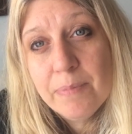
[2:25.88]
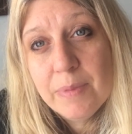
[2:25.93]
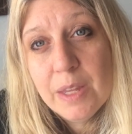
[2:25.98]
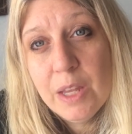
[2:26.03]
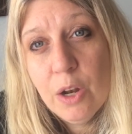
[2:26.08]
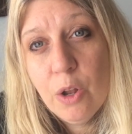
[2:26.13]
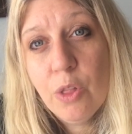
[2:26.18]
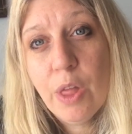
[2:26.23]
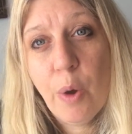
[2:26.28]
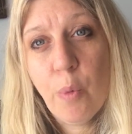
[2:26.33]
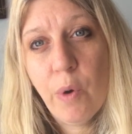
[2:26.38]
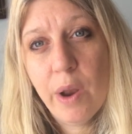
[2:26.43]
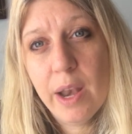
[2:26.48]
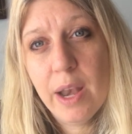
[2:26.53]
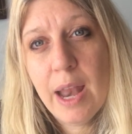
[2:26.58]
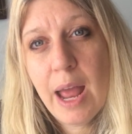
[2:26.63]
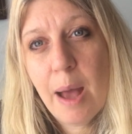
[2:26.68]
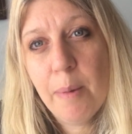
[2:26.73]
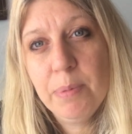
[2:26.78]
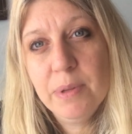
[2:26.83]
you know, that what
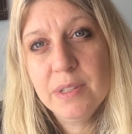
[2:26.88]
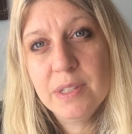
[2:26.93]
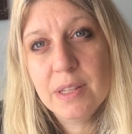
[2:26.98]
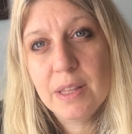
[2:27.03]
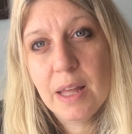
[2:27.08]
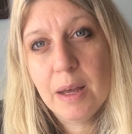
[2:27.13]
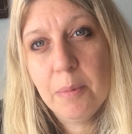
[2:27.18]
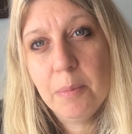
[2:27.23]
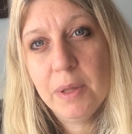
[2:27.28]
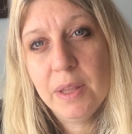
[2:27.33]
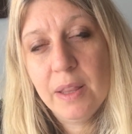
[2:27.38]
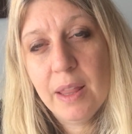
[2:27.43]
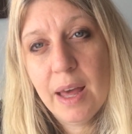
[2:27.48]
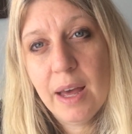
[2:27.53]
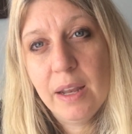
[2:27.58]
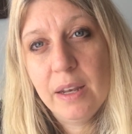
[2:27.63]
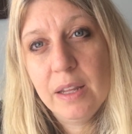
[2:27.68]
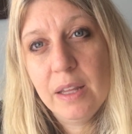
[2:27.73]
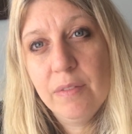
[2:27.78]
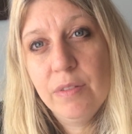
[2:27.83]
had happened to them, and
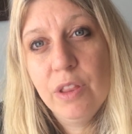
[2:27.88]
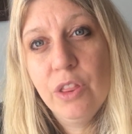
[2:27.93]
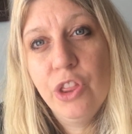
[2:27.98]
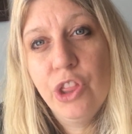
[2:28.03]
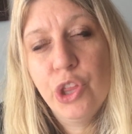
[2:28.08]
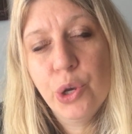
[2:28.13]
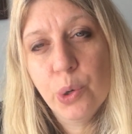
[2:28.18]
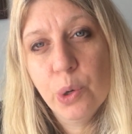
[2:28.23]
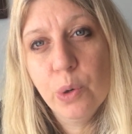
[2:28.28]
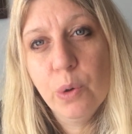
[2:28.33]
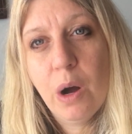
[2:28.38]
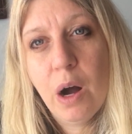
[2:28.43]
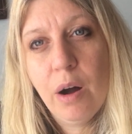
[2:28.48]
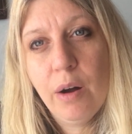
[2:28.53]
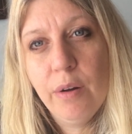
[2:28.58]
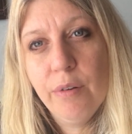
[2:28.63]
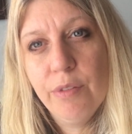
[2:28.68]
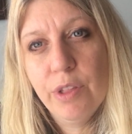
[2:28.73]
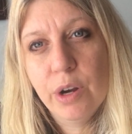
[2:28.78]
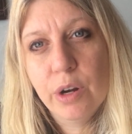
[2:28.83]
that even through
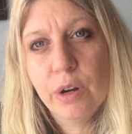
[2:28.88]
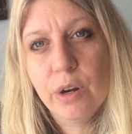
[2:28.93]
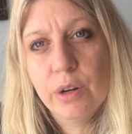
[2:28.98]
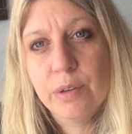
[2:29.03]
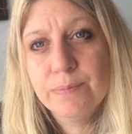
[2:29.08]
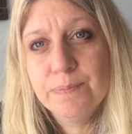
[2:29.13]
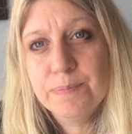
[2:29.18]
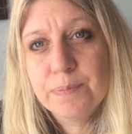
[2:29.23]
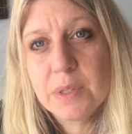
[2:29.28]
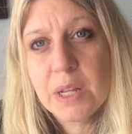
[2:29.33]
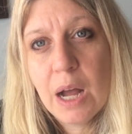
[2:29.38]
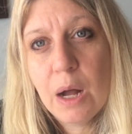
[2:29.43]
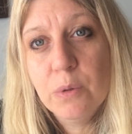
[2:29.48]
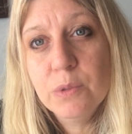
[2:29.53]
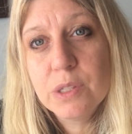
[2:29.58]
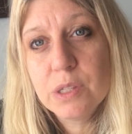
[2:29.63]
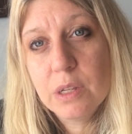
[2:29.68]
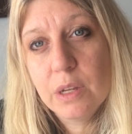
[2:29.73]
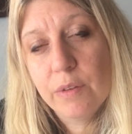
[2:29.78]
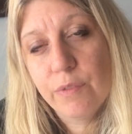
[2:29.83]
all of their
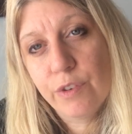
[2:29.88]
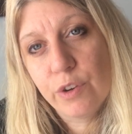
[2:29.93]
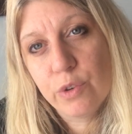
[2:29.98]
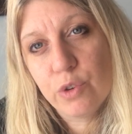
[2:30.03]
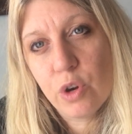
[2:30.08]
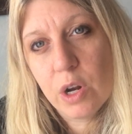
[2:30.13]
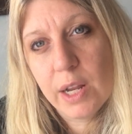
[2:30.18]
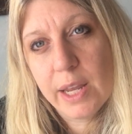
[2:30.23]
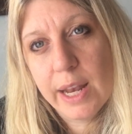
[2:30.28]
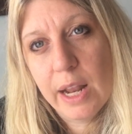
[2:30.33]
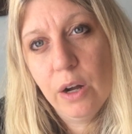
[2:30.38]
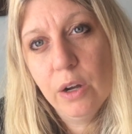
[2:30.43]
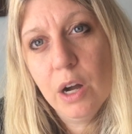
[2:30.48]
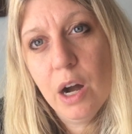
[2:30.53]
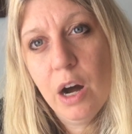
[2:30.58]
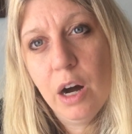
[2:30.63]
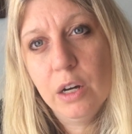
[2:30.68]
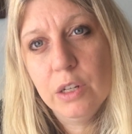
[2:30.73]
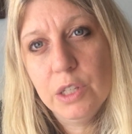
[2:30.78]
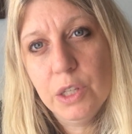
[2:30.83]
counseling for drug and
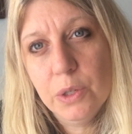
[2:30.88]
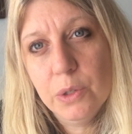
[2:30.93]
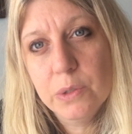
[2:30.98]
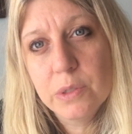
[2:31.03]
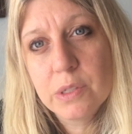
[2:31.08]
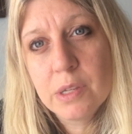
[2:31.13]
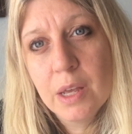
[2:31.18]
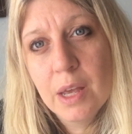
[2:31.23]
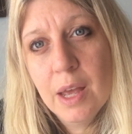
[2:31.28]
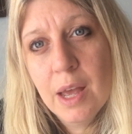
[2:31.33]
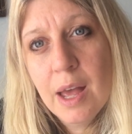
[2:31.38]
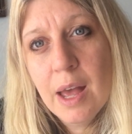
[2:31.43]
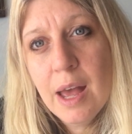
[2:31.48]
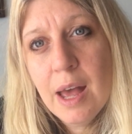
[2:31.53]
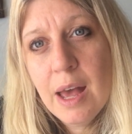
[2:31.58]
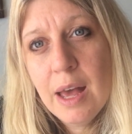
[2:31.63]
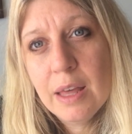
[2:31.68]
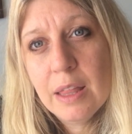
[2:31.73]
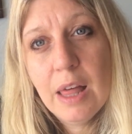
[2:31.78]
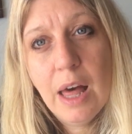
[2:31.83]
alcohol use,
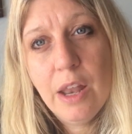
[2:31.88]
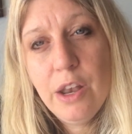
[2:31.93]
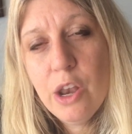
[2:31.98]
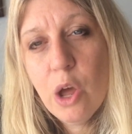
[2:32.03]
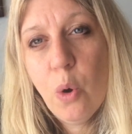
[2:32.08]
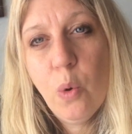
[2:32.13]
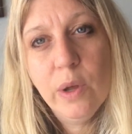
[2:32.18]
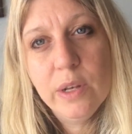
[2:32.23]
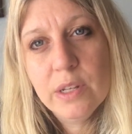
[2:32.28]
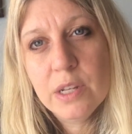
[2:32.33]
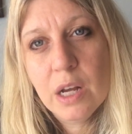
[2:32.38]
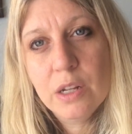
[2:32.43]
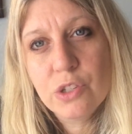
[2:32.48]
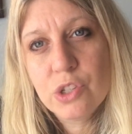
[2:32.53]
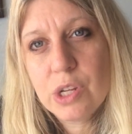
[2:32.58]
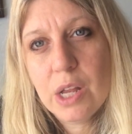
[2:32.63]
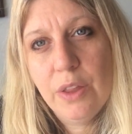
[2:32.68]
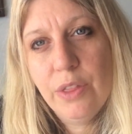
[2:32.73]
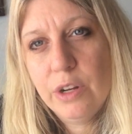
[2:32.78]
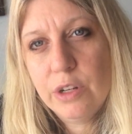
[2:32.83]
that no one
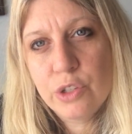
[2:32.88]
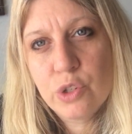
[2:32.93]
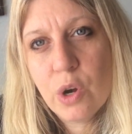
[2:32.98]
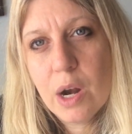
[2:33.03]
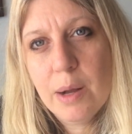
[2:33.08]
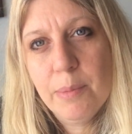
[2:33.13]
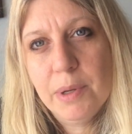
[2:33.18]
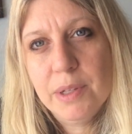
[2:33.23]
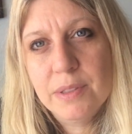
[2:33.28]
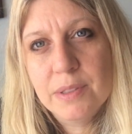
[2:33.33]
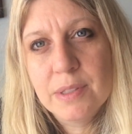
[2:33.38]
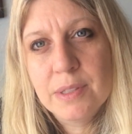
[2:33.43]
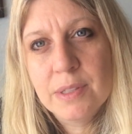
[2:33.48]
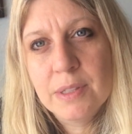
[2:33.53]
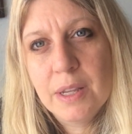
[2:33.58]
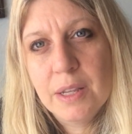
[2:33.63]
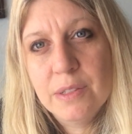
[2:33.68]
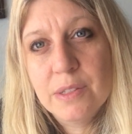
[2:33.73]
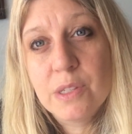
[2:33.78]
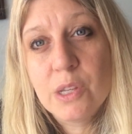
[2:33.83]
touched on their traumas.
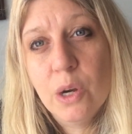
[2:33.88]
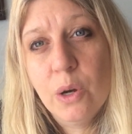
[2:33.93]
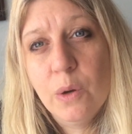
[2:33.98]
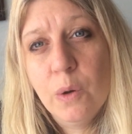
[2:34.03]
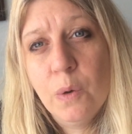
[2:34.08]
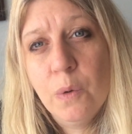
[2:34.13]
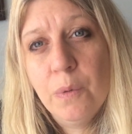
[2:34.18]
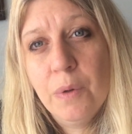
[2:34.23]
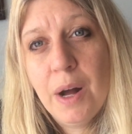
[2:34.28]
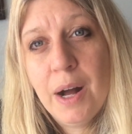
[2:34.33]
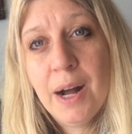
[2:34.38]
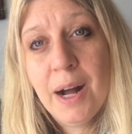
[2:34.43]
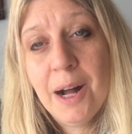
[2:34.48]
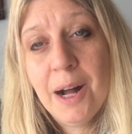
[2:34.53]
And so